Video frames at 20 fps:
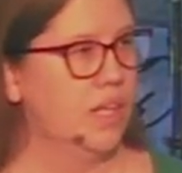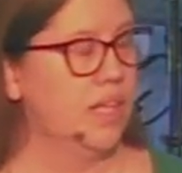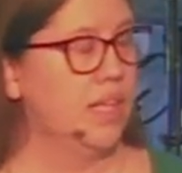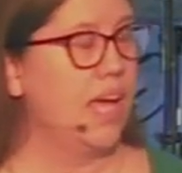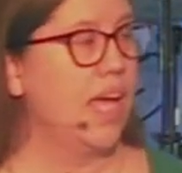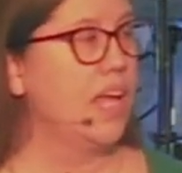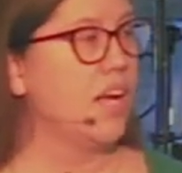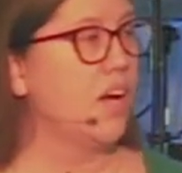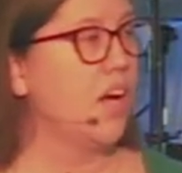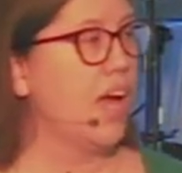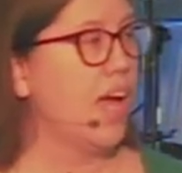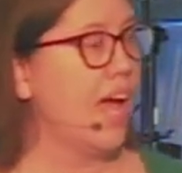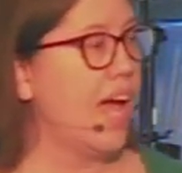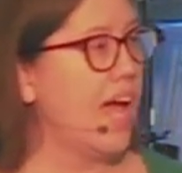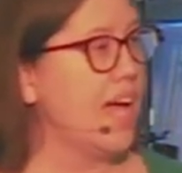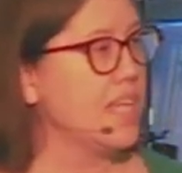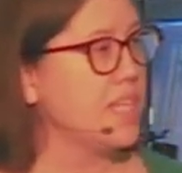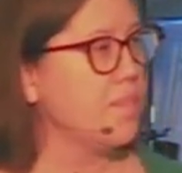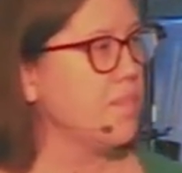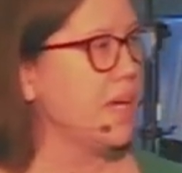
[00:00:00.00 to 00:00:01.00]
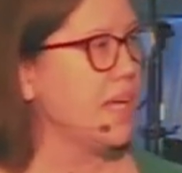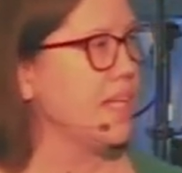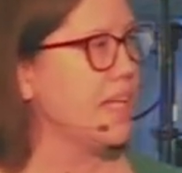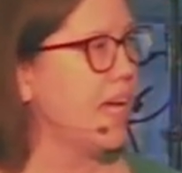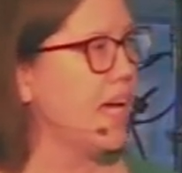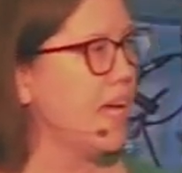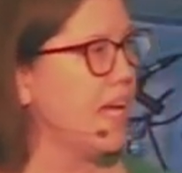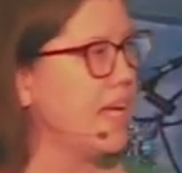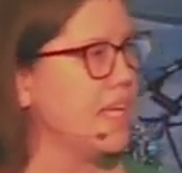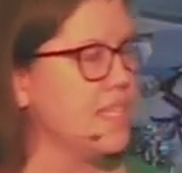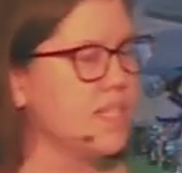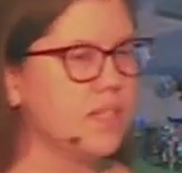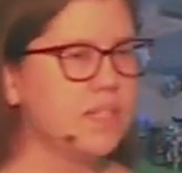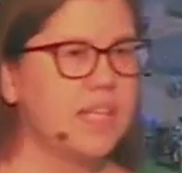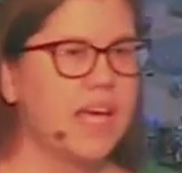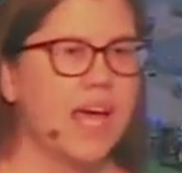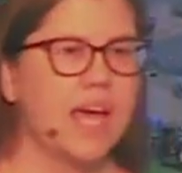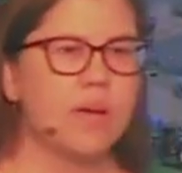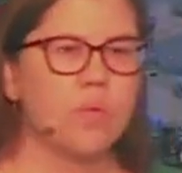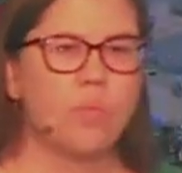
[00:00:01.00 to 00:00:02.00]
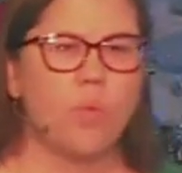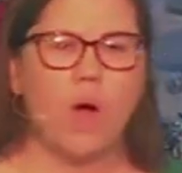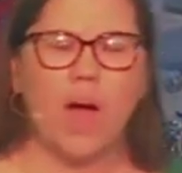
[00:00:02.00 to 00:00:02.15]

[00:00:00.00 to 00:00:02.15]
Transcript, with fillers: Later, I asked my dad, I said, Dad,